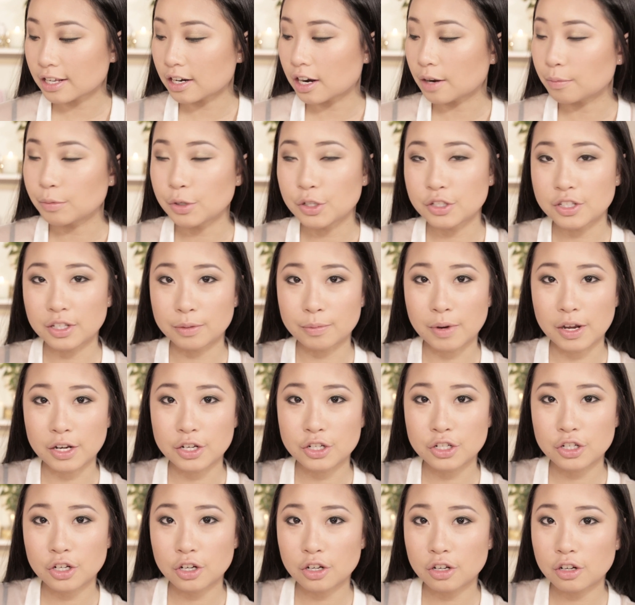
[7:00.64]
and I'm using my
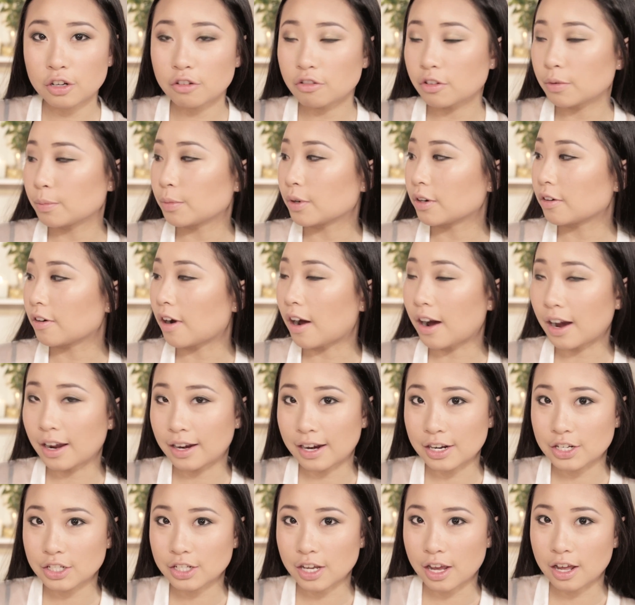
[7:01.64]
Shu Mirror
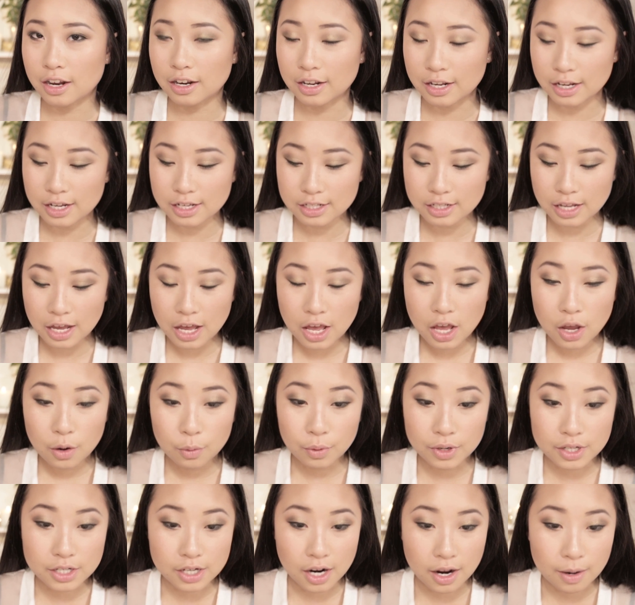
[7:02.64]
eyelash curlers,
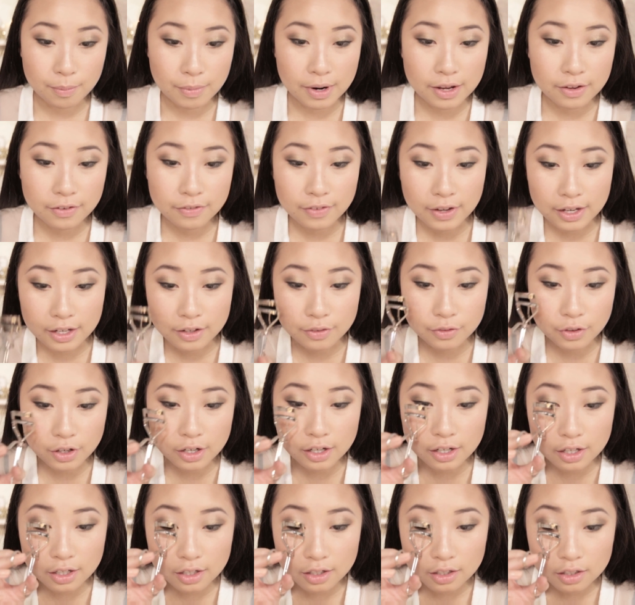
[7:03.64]
which are my
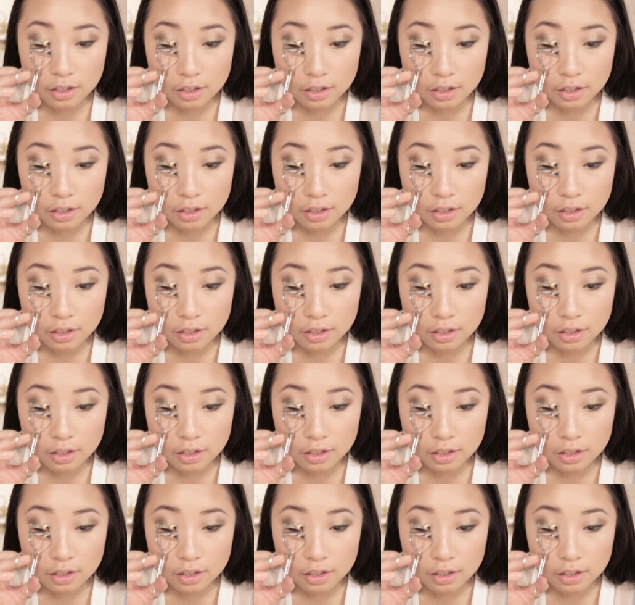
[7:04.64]
favourite.